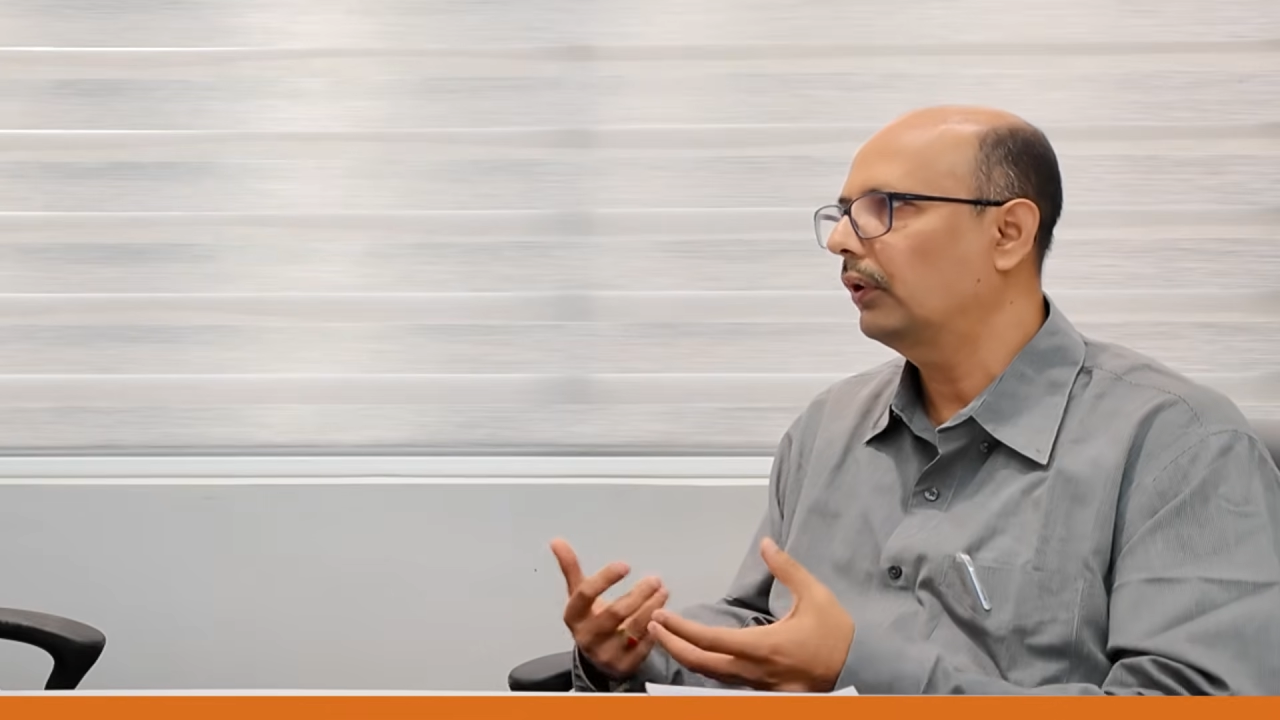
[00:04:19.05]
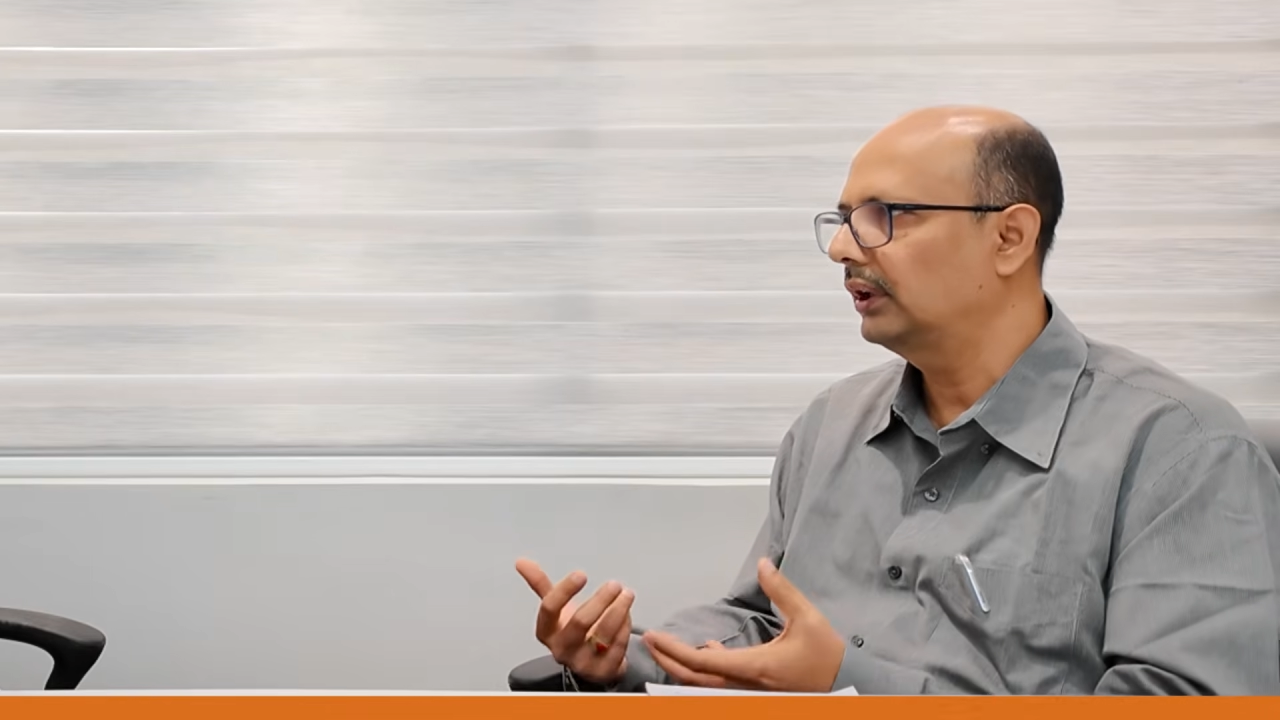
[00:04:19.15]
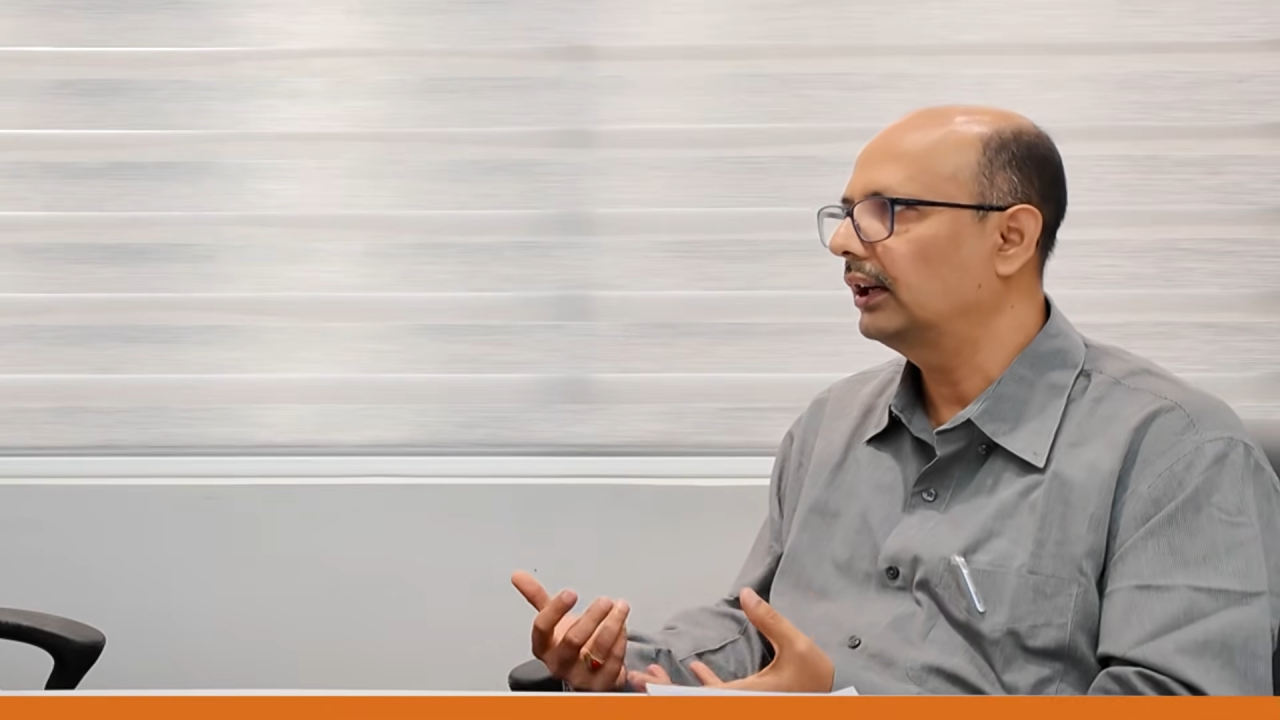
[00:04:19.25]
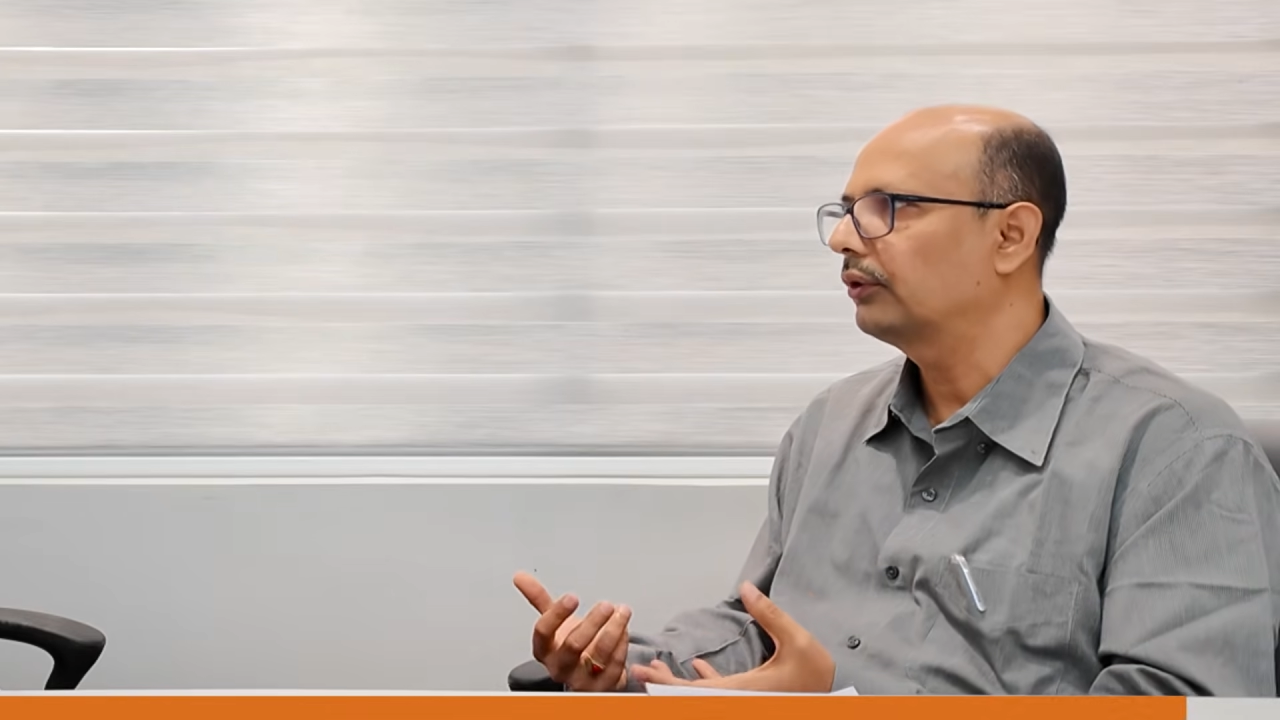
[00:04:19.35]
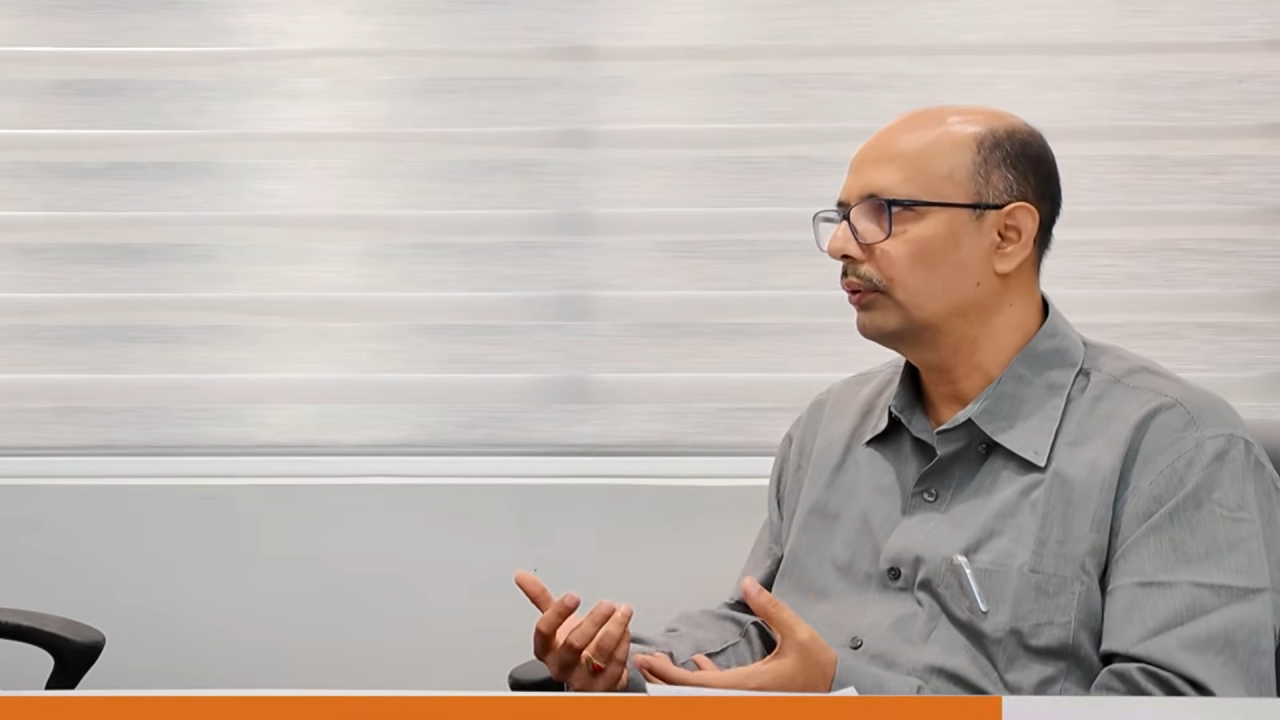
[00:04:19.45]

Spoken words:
for that